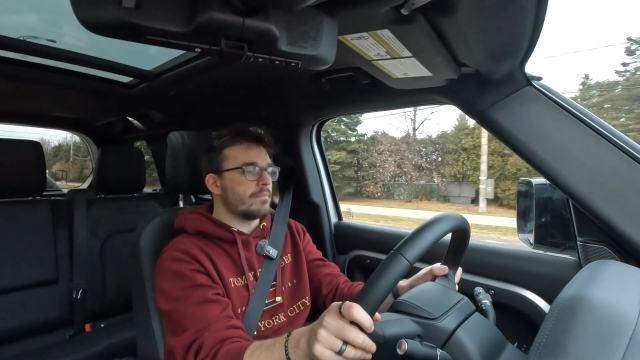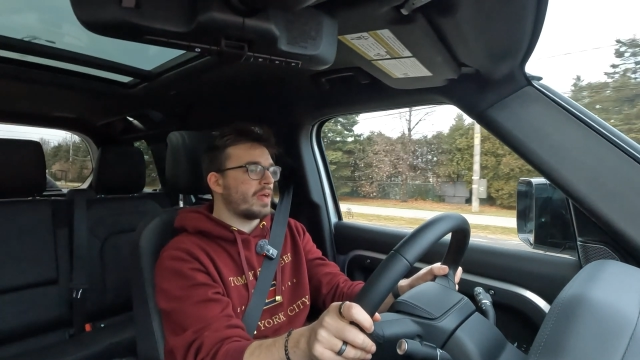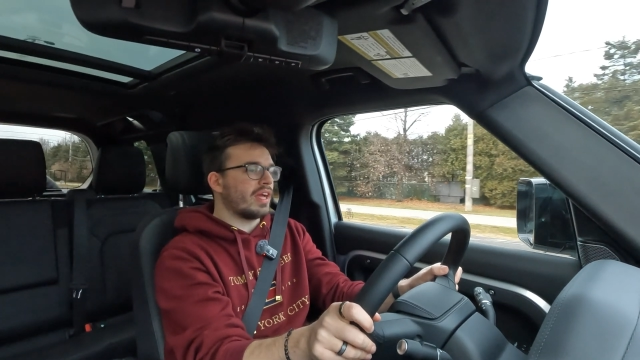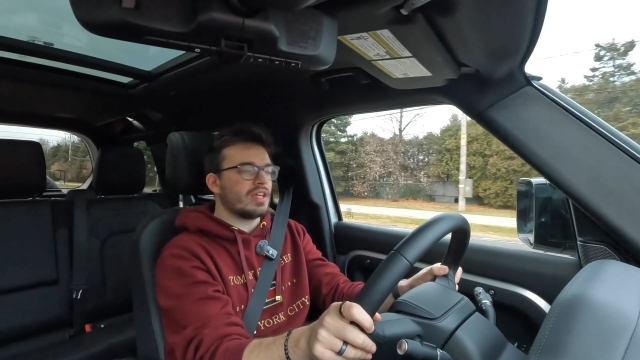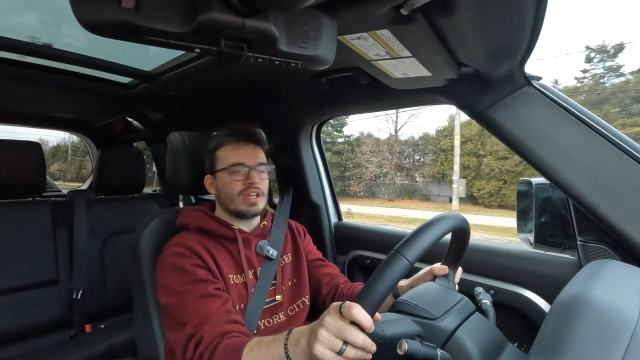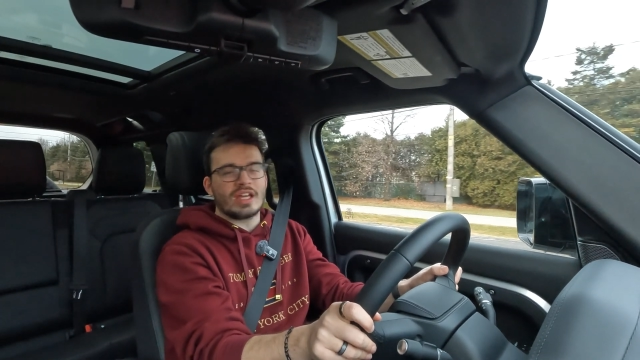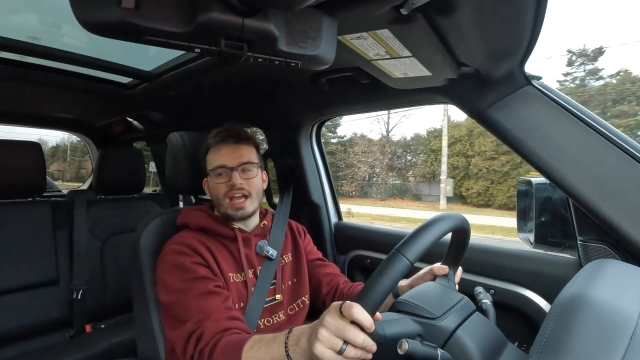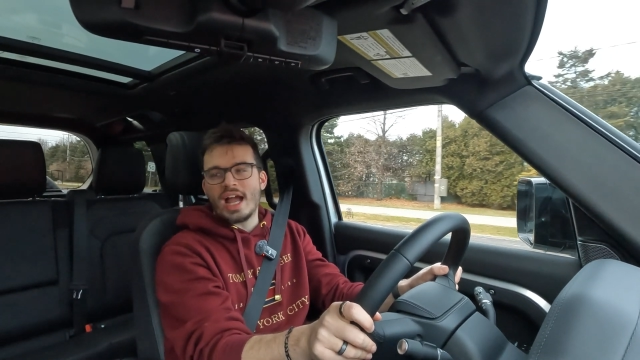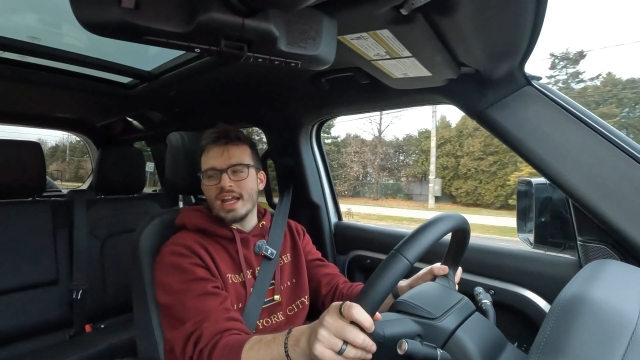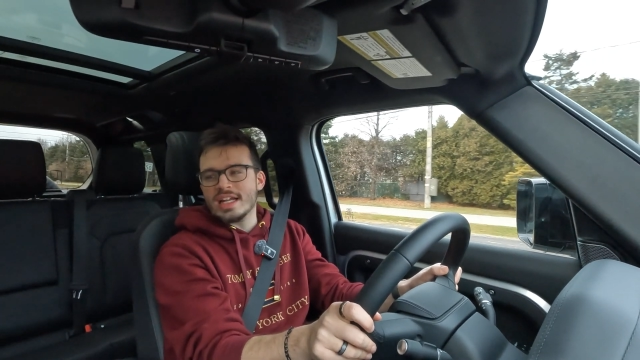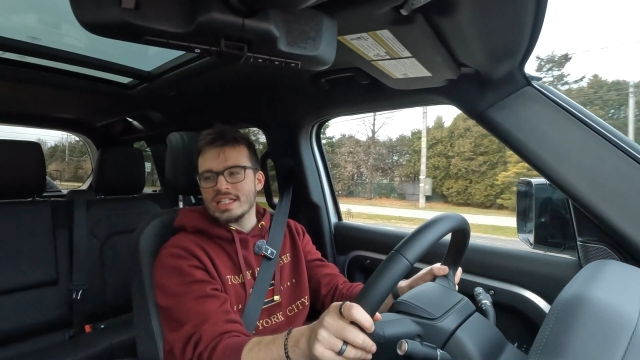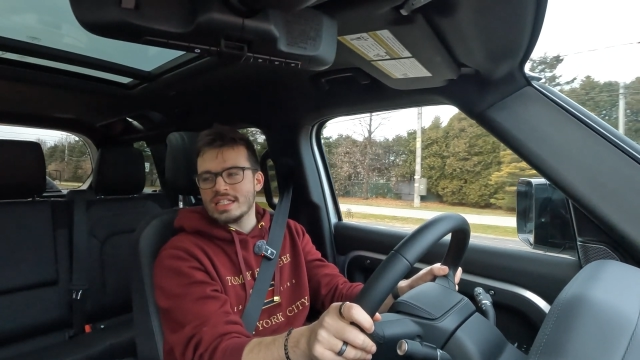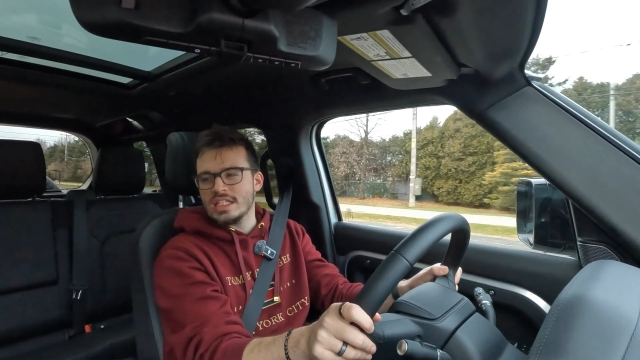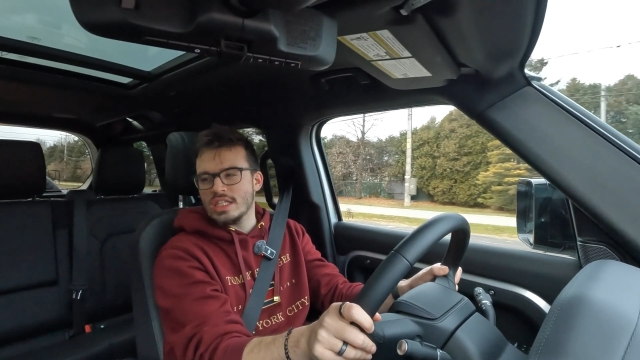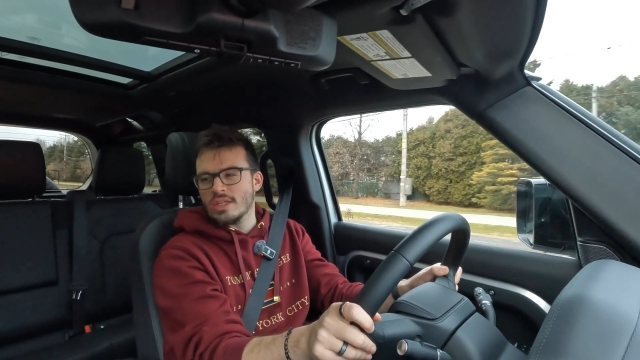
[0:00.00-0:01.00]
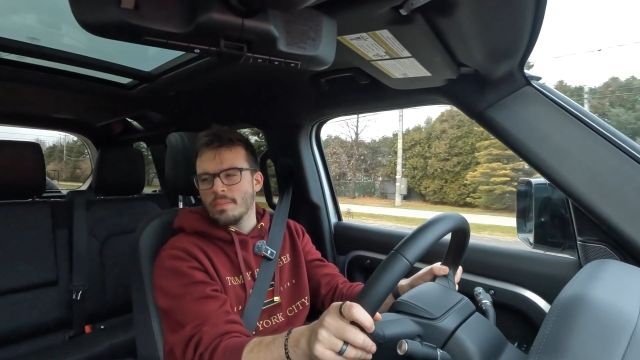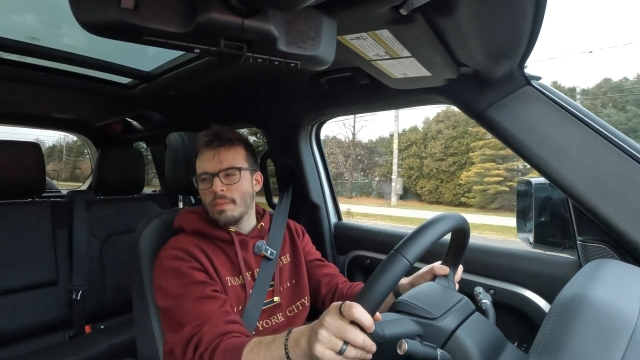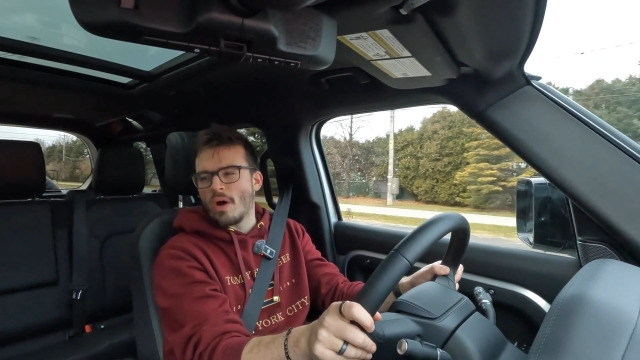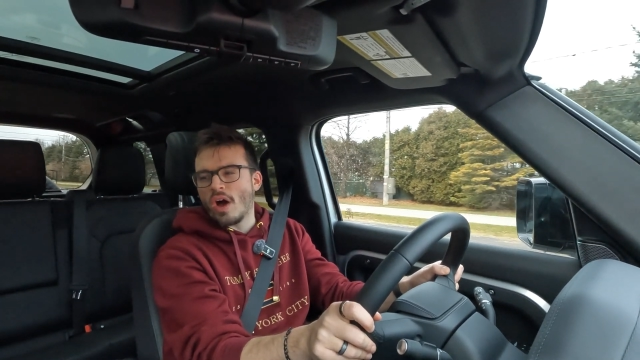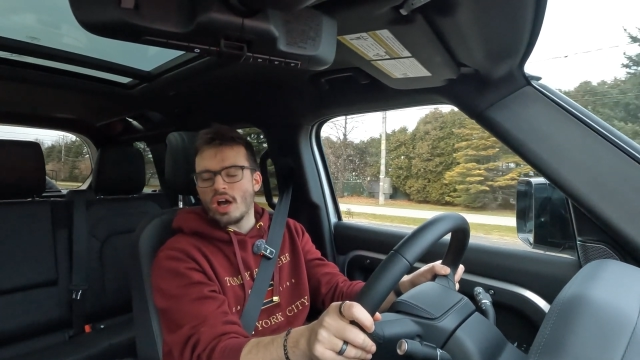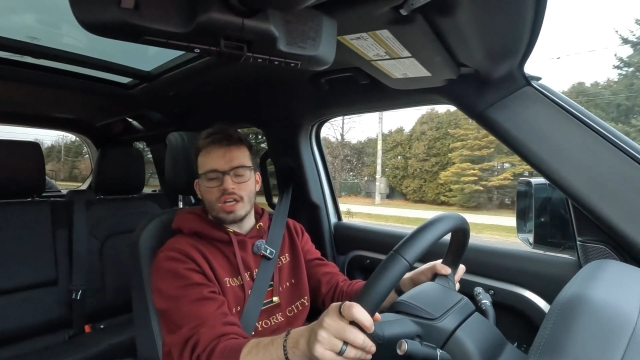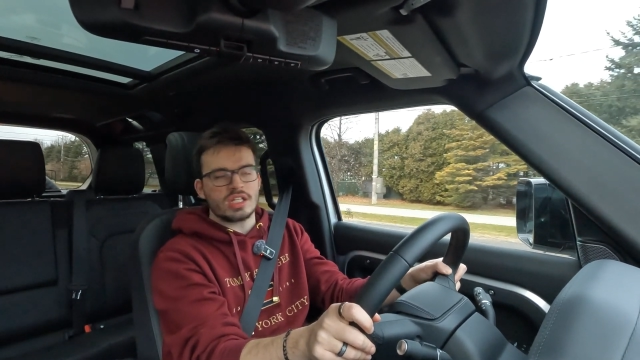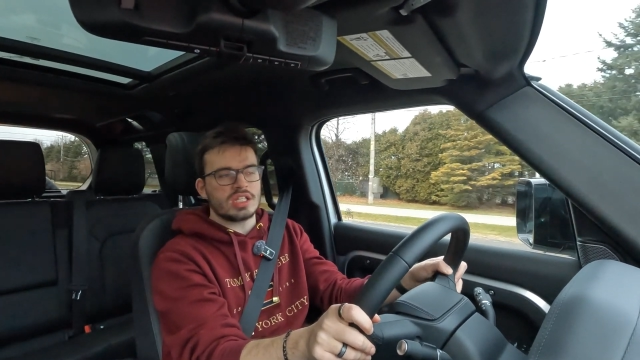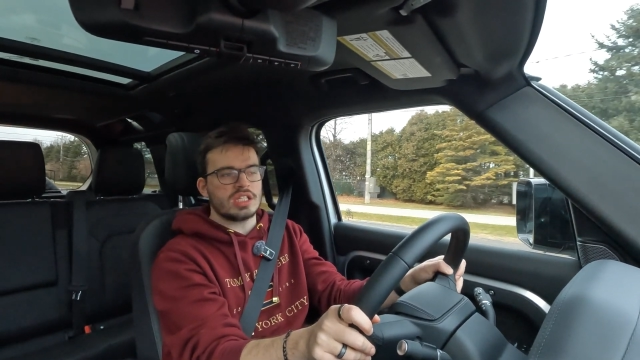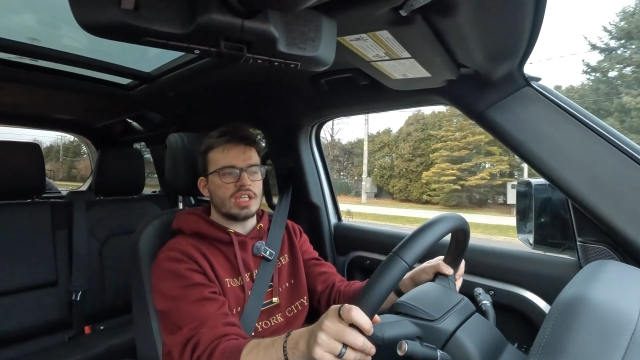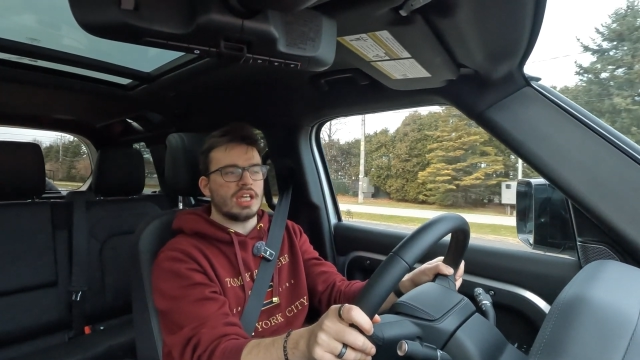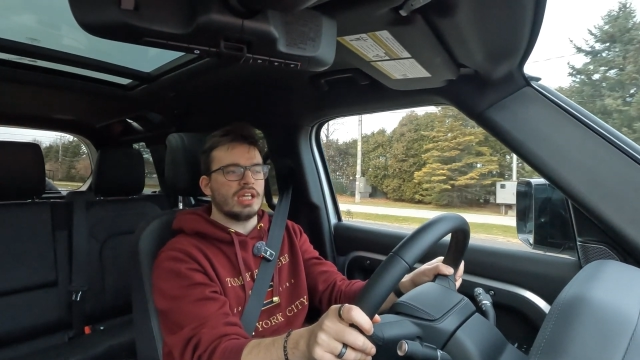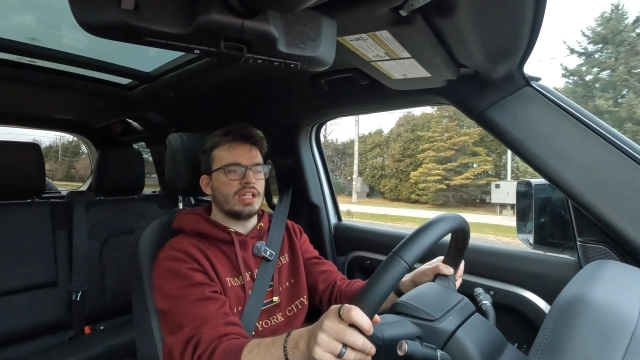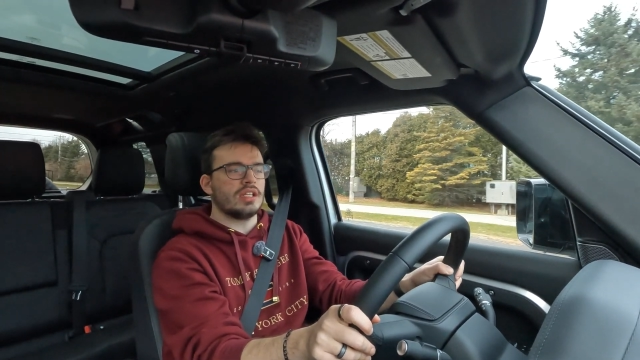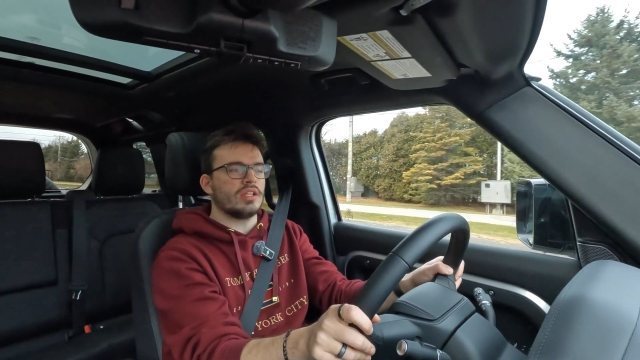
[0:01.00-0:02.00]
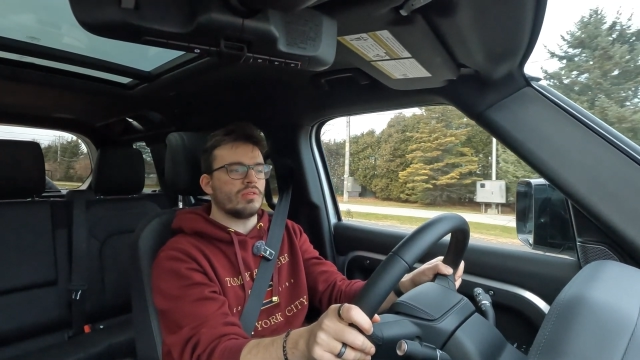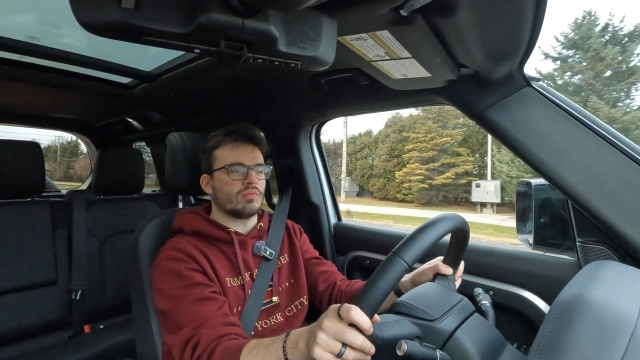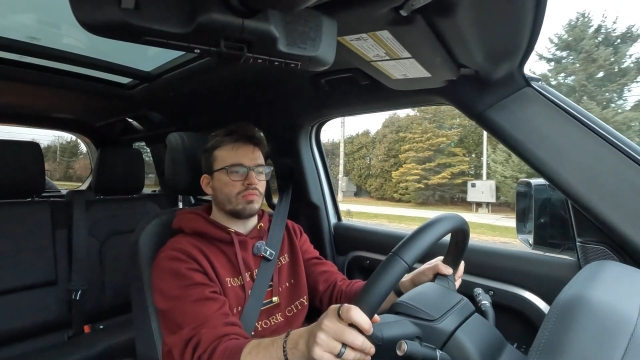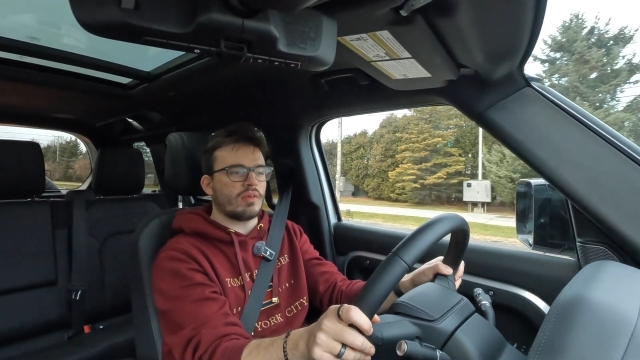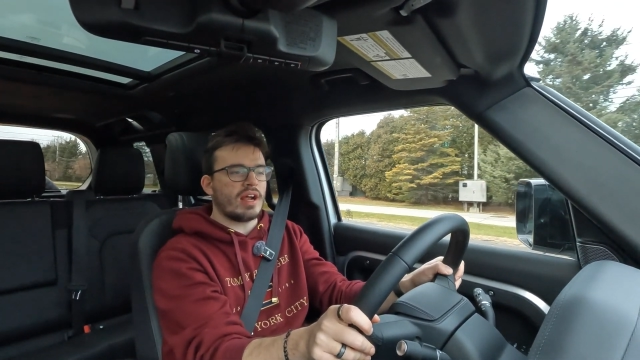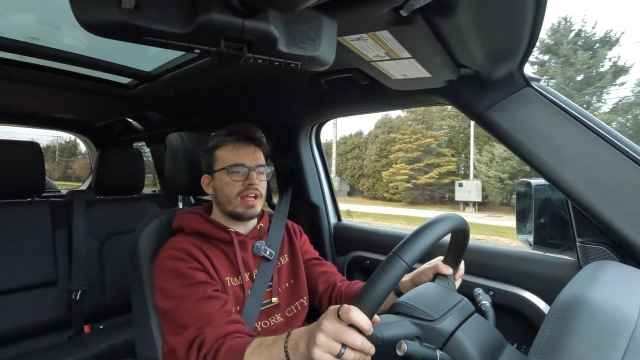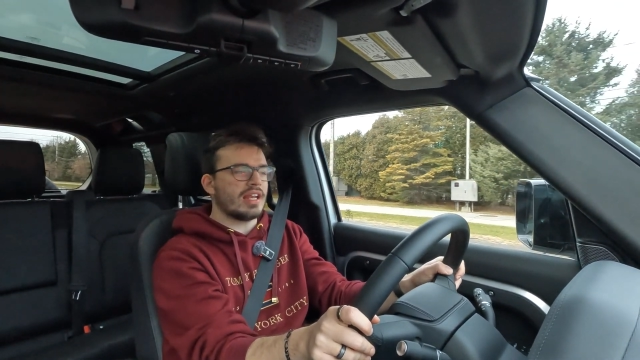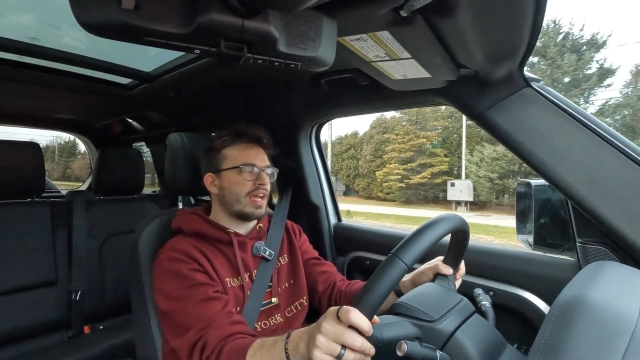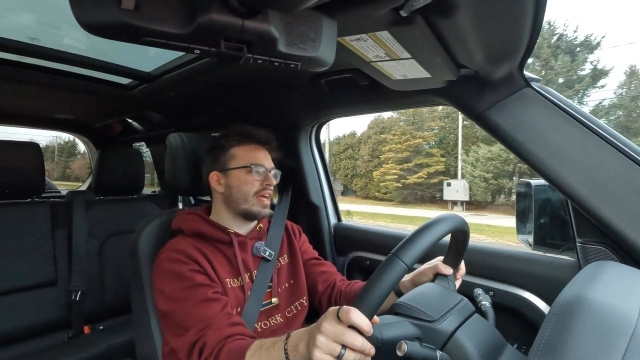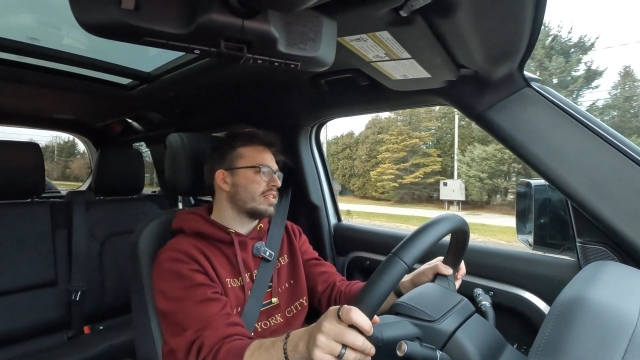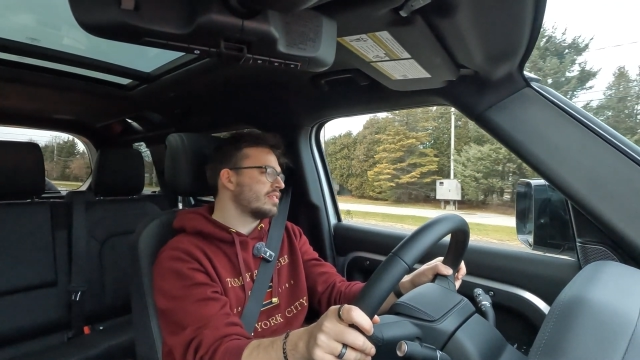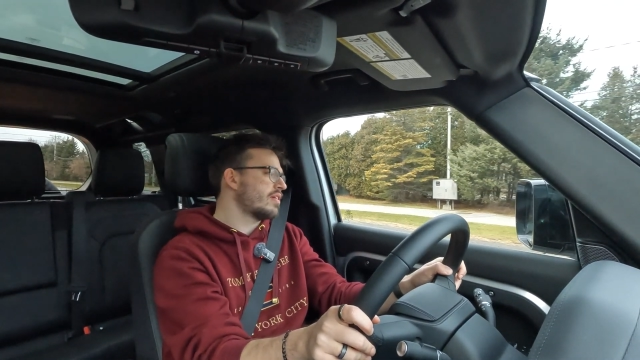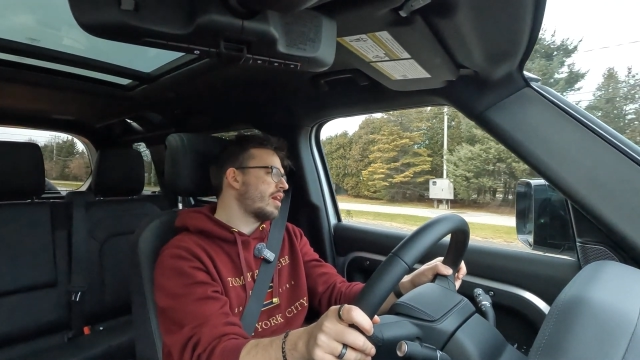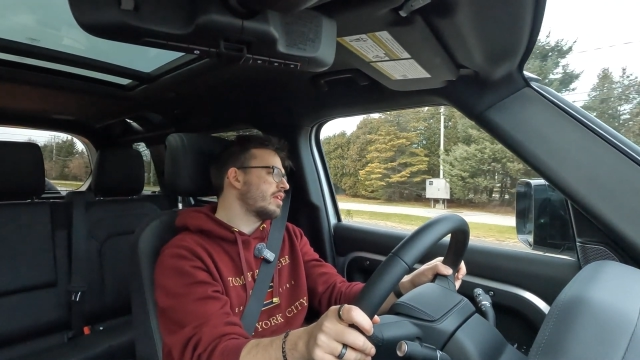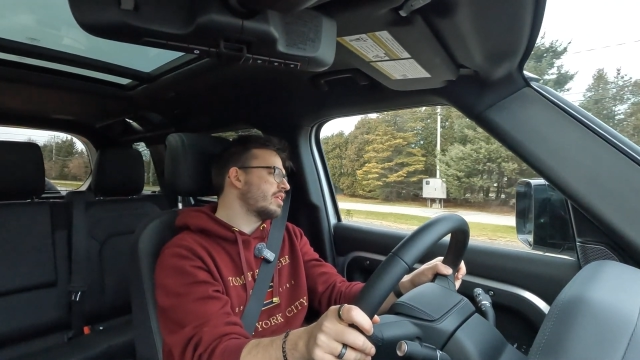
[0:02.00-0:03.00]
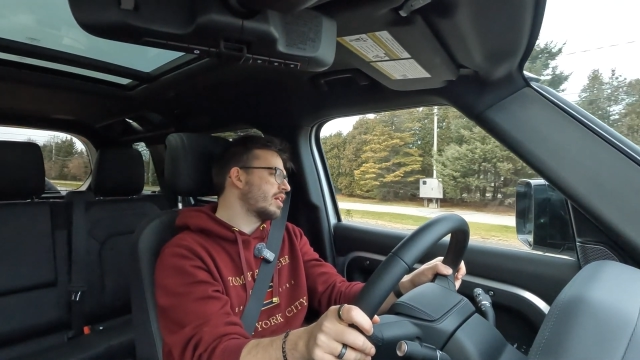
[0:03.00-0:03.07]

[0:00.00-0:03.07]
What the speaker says: You kind of see the box in the right-hand side.